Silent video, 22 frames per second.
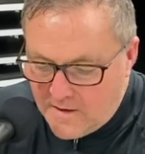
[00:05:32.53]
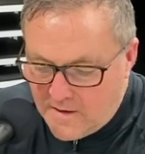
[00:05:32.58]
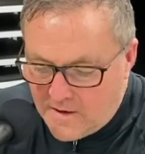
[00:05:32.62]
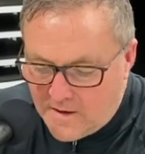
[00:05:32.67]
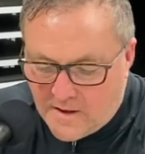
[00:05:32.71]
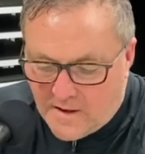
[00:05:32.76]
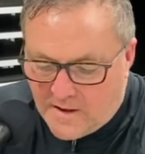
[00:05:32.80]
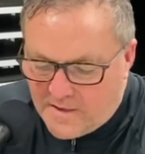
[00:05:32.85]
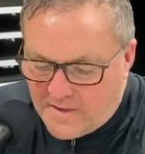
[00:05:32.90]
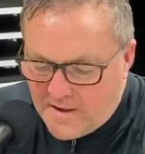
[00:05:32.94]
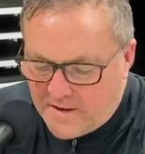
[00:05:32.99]

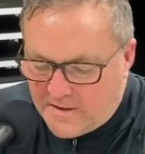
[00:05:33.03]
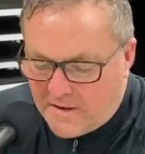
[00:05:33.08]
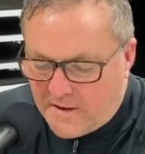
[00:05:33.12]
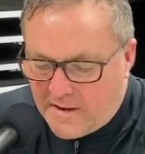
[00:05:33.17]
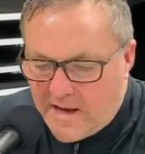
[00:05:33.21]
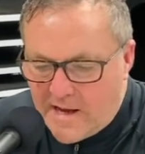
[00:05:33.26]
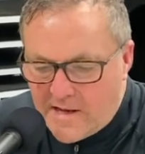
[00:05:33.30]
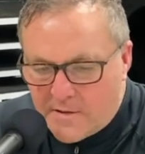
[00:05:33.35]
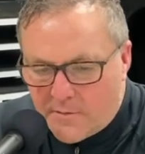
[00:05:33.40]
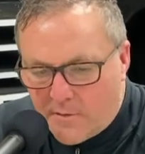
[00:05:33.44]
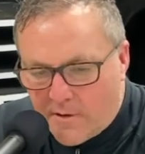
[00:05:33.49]
and I think the
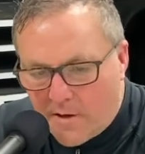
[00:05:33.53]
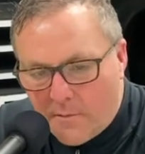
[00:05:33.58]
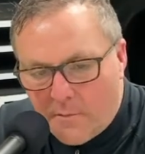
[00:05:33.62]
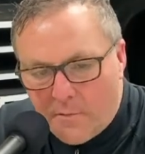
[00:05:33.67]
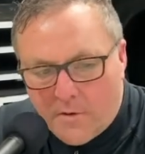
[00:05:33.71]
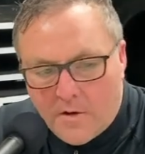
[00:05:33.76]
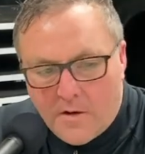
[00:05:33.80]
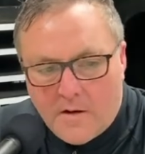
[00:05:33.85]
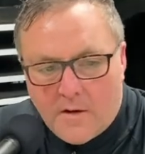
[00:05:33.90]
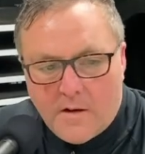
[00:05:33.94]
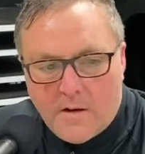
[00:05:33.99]
last one I
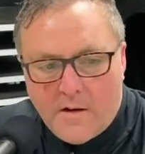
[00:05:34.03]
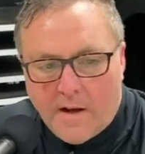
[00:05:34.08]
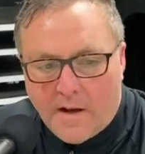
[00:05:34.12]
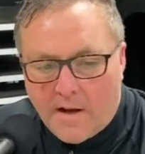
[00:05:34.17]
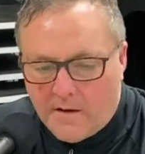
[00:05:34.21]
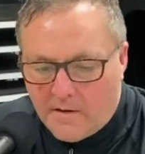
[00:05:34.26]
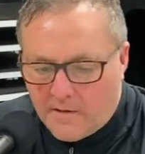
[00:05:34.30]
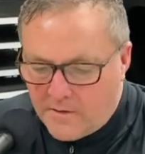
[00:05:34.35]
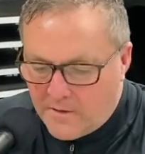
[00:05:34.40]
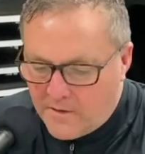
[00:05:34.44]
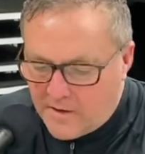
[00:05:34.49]
put,
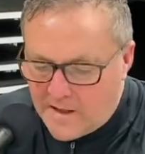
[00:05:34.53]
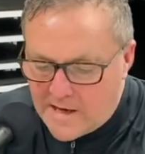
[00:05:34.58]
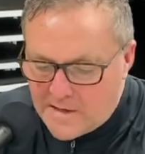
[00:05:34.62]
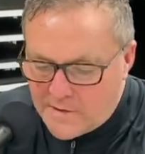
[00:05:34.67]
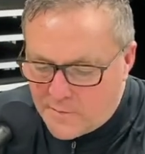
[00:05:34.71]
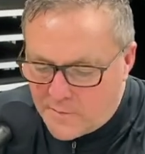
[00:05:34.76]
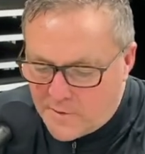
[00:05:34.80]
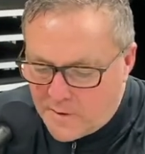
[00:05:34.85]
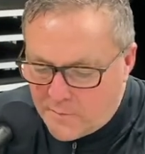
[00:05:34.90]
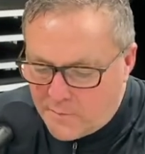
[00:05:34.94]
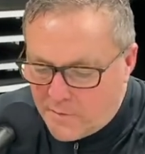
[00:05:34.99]
yeah, the
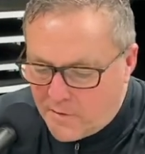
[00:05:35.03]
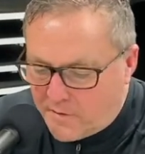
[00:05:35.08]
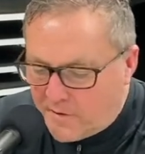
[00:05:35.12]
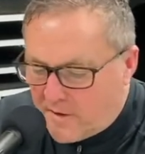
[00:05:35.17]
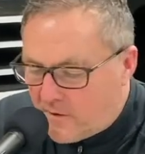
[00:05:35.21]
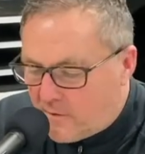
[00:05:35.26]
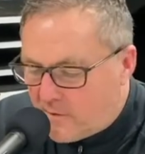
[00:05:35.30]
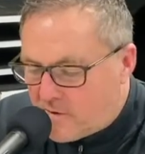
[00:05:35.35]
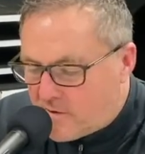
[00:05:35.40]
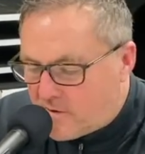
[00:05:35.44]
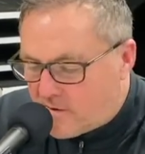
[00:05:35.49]
last one I put
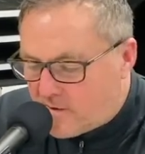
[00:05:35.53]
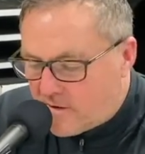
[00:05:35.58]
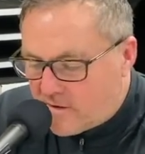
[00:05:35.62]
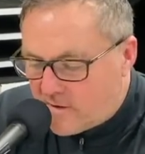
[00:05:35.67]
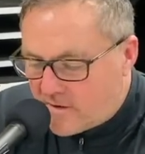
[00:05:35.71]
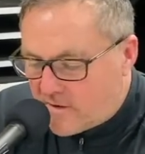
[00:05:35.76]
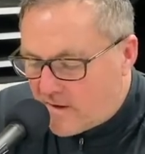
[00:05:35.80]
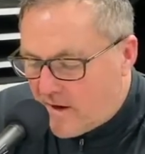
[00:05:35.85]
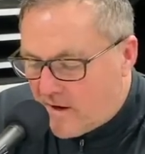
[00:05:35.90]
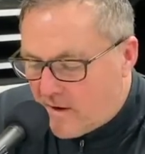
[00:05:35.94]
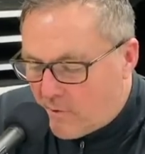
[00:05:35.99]
that was
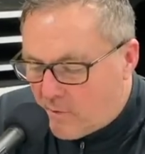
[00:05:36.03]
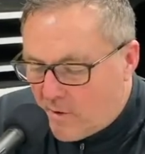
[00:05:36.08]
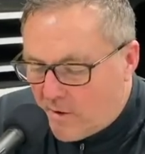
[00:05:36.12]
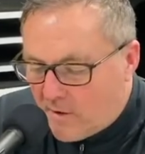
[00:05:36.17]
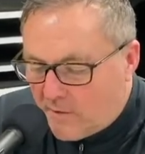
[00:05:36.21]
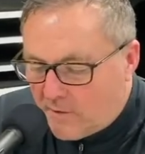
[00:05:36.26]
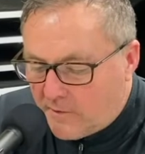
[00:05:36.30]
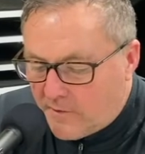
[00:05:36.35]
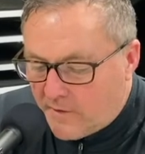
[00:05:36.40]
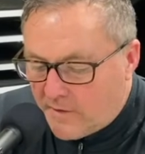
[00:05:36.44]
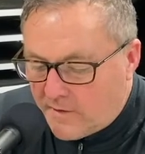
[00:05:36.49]
is kind of
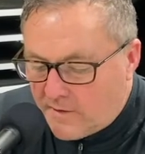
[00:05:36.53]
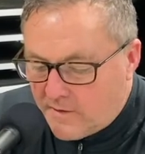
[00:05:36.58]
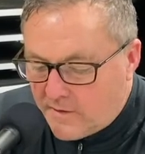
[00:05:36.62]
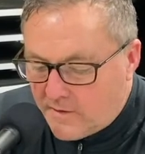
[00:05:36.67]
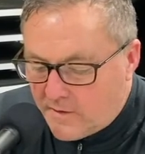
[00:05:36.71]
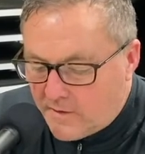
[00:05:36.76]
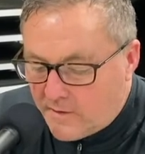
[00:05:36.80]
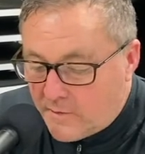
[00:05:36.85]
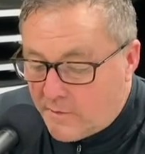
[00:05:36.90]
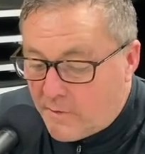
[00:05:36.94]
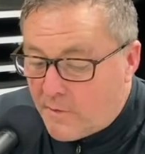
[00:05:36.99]
relevant.
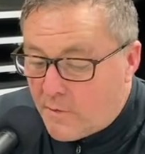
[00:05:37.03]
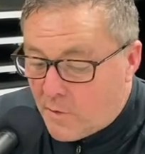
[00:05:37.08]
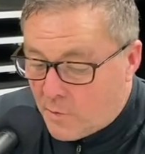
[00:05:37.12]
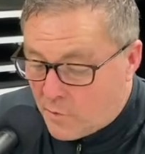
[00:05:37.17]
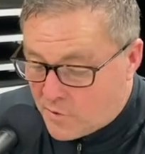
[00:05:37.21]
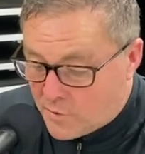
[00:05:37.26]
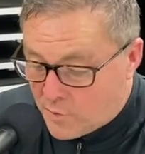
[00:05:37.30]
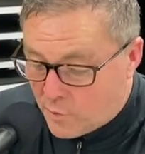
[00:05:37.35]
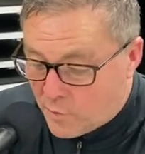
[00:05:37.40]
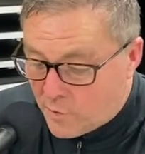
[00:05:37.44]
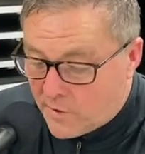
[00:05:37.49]
It
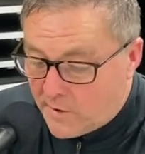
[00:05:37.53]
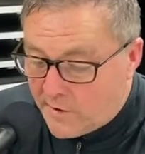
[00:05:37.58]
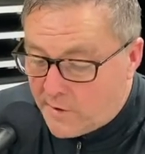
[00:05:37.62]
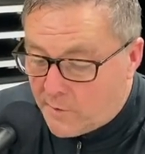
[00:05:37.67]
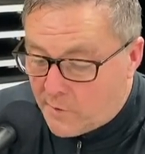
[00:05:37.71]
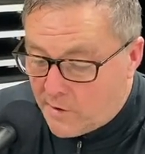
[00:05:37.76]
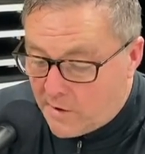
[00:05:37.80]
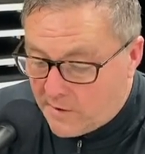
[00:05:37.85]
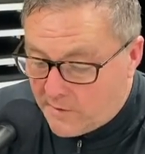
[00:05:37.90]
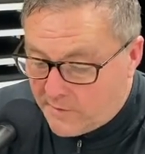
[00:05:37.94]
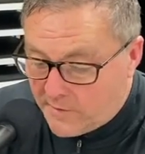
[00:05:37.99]
was really
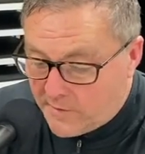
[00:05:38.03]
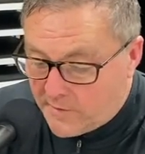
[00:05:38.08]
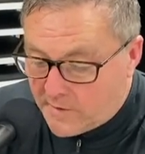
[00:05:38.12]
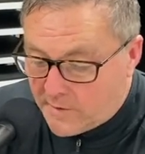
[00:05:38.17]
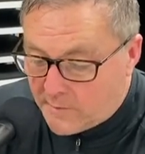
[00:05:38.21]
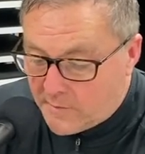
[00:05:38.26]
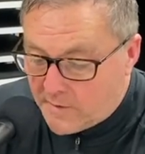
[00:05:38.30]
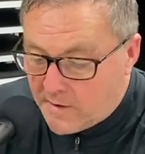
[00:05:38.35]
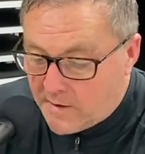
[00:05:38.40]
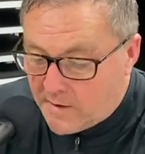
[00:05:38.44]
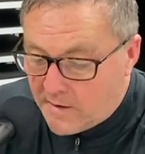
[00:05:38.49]
relevant
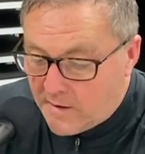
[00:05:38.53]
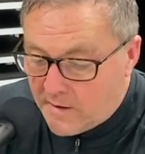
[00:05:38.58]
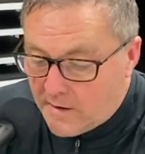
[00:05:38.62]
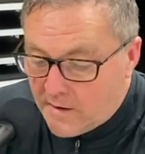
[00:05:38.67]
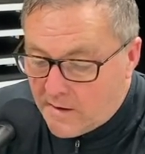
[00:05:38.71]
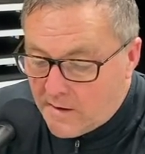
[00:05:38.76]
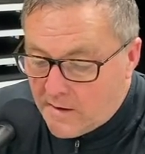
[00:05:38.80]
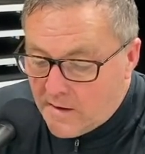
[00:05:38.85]
to me.